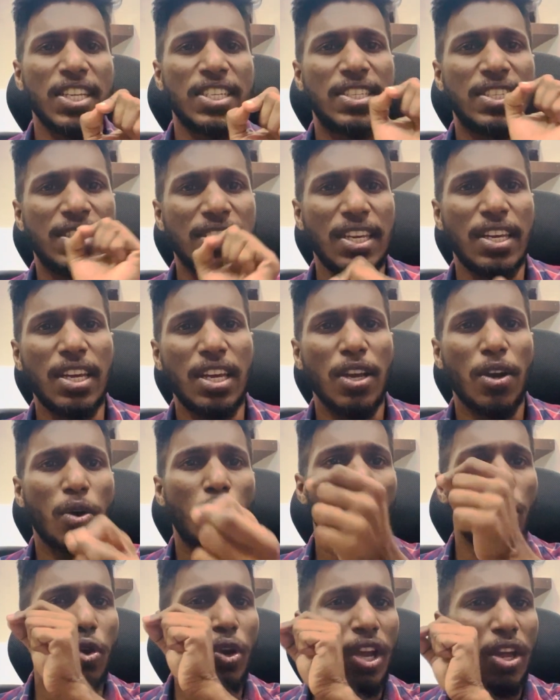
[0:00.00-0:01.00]
see
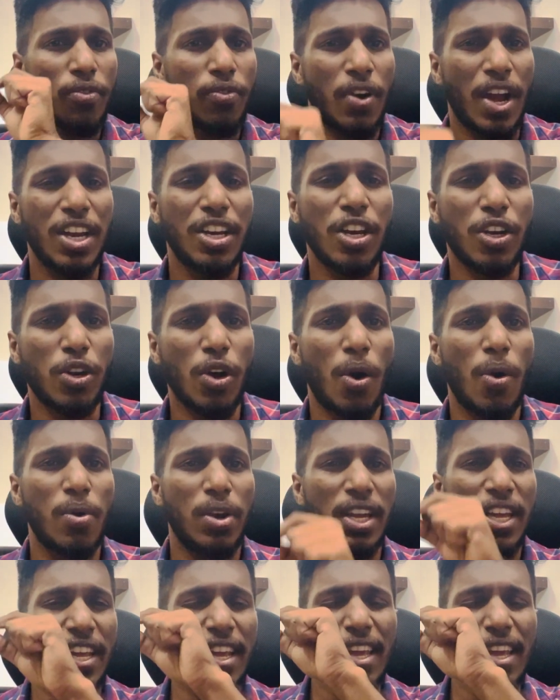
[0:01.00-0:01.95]
or you can find it out